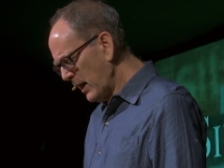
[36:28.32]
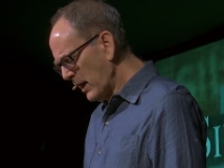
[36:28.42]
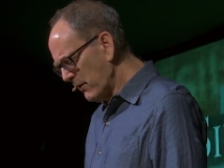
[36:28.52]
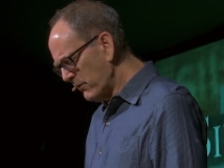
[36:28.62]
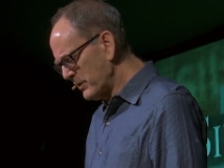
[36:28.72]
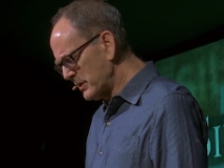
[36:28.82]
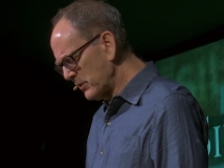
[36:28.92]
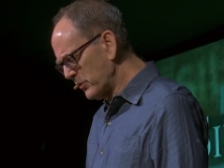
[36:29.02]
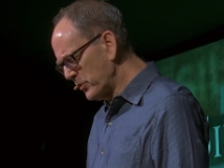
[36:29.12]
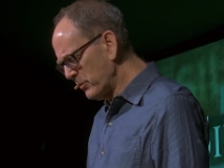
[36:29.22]
every
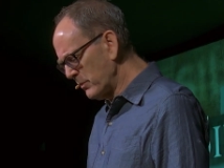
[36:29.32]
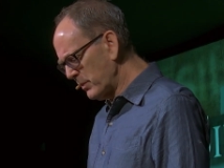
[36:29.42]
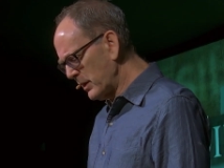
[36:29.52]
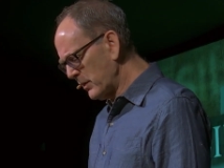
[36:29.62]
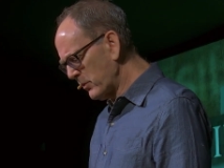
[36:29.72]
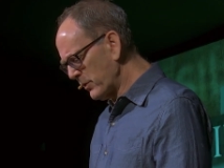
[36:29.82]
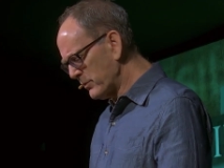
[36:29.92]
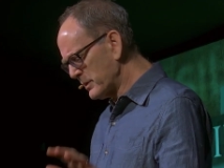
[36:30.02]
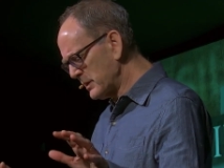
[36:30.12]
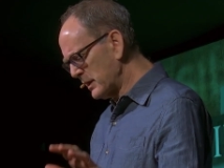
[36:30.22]
single human being, whether they're
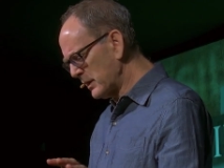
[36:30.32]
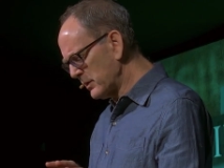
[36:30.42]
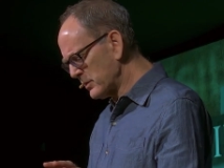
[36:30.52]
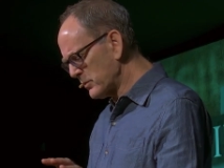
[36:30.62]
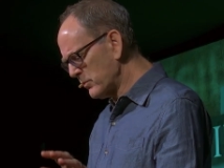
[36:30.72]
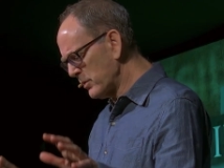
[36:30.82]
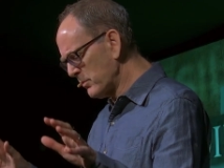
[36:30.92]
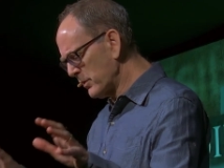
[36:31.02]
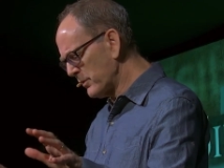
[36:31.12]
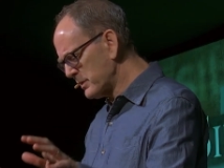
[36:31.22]
sitting in this
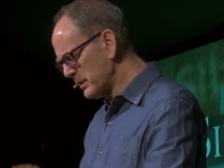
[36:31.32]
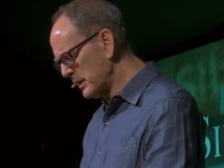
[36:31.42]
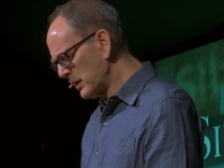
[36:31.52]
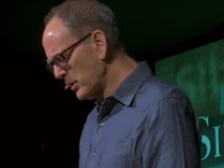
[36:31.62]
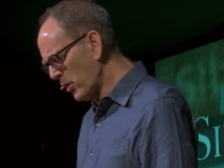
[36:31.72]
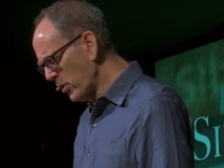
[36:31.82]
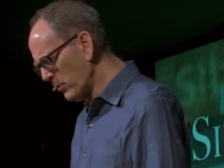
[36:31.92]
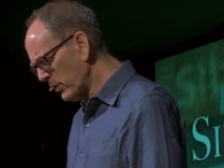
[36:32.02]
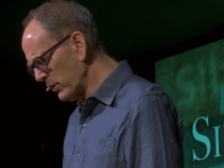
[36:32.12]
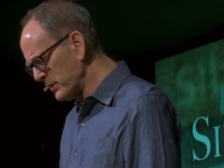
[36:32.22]
room or they're sitting at
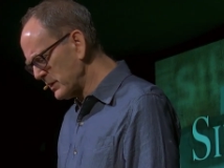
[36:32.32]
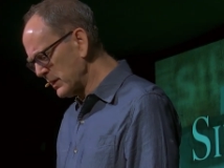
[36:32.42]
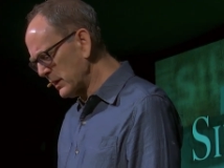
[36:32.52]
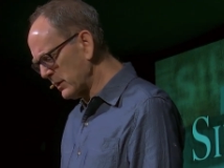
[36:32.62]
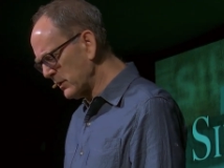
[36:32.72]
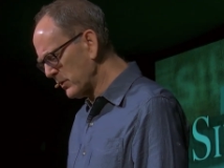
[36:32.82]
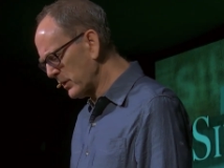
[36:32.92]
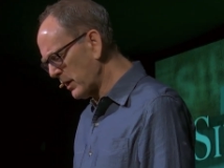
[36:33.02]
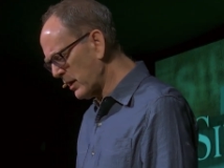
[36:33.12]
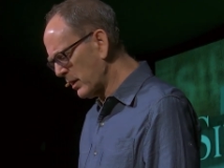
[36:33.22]
home or listening in their
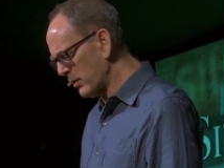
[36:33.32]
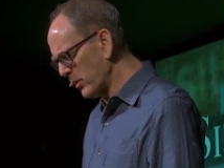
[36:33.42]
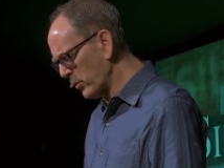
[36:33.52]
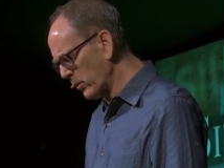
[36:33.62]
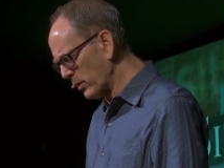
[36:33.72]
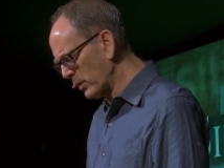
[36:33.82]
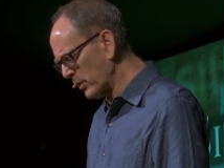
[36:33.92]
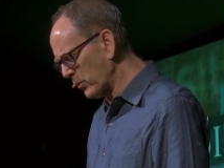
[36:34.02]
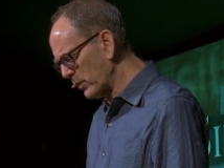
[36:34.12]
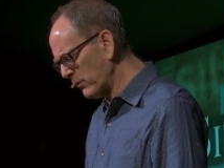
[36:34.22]
car or at work
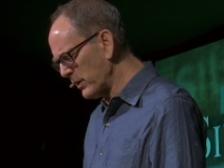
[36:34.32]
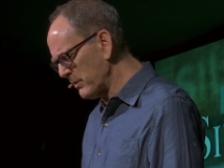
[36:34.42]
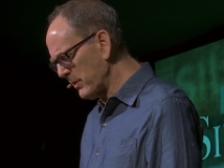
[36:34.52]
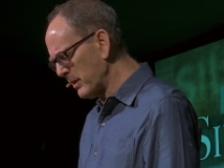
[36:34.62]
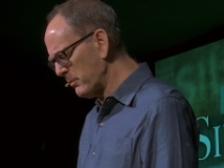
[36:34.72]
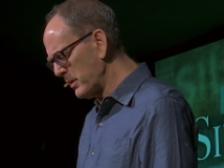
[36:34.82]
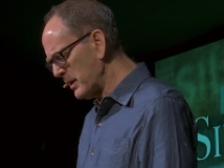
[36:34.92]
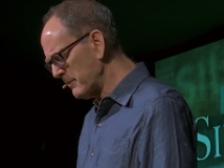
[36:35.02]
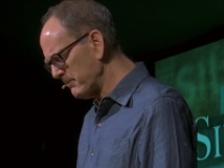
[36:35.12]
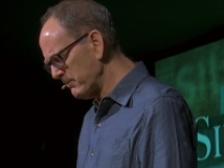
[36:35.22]
or wherever they might
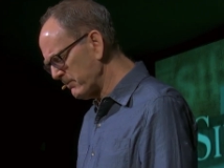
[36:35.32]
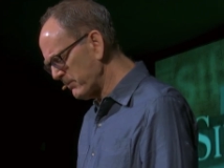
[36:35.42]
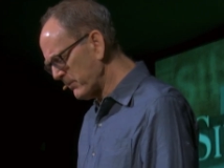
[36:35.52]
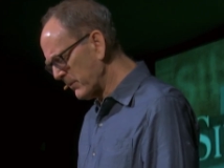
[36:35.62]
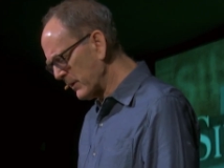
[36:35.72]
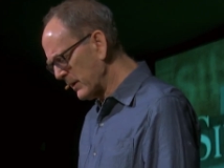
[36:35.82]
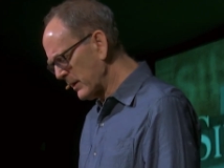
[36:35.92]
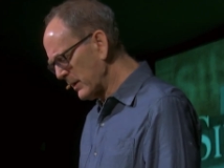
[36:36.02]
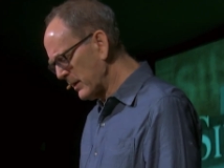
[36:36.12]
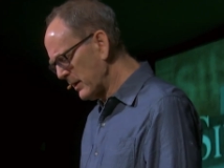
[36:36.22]
be.
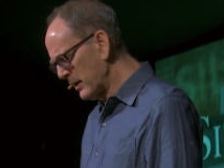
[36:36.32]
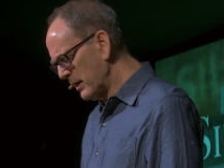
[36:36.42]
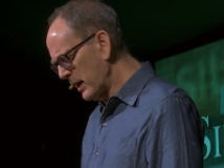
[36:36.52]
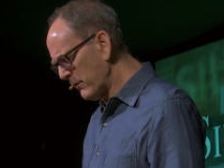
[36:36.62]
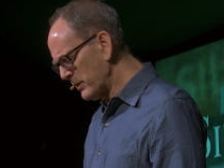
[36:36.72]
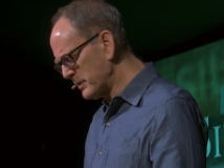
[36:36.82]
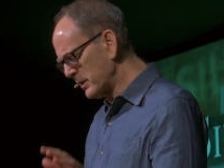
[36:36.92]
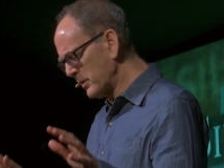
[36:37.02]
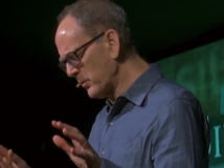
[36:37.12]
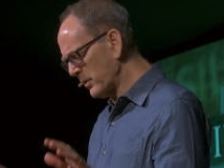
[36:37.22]
Every
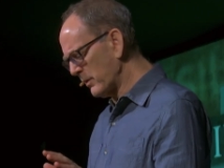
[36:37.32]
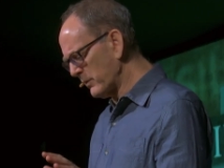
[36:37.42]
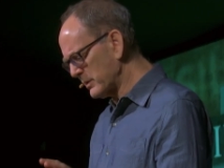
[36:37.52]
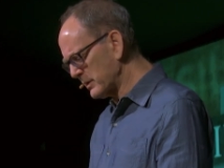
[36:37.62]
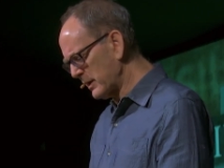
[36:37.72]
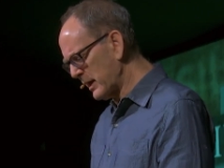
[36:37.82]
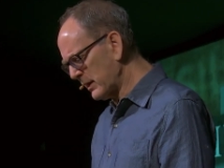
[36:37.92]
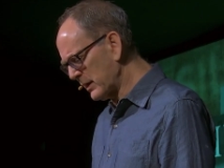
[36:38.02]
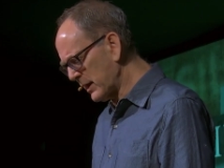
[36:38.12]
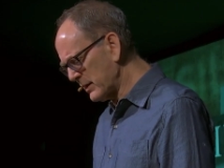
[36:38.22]
single one of us,
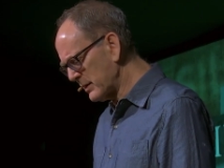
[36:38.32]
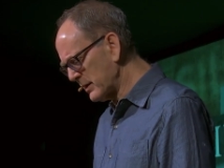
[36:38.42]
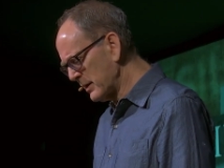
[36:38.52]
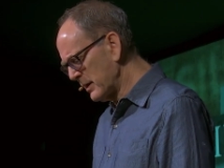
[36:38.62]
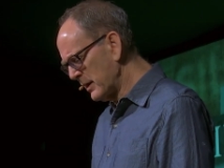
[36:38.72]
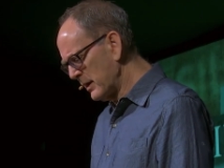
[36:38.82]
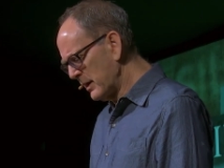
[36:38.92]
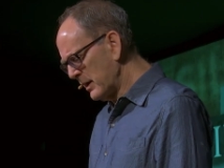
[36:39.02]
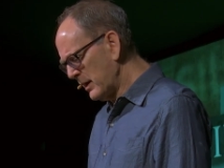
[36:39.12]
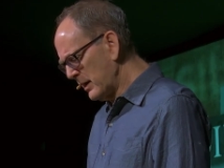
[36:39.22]
God,
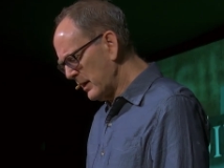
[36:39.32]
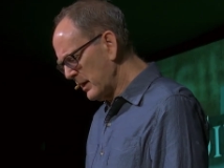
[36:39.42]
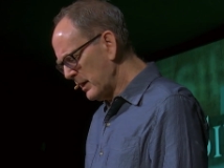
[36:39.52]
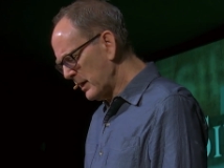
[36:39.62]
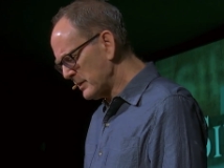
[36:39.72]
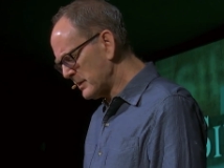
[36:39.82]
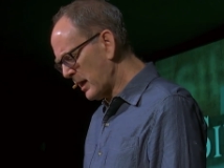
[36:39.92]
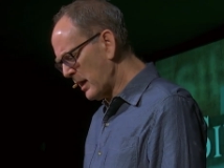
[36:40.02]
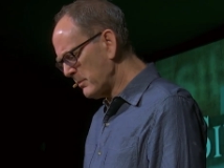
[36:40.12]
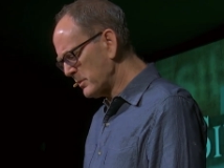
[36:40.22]
has
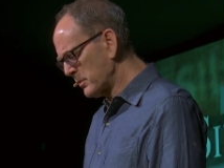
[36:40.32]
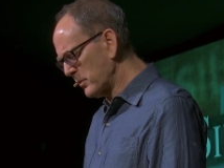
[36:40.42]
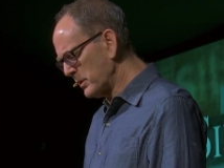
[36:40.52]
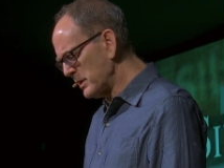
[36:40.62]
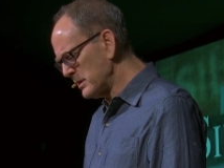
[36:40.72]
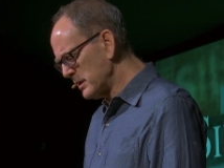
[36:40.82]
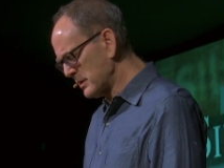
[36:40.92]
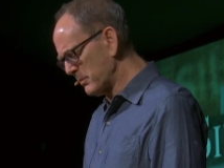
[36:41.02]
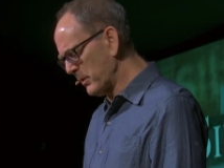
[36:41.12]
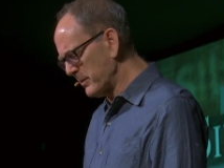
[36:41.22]
times where we need
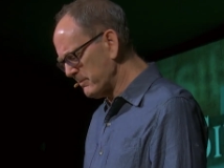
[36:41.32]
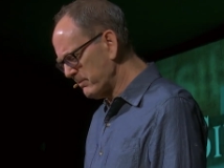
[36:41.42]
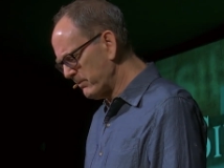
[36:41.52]
discipline.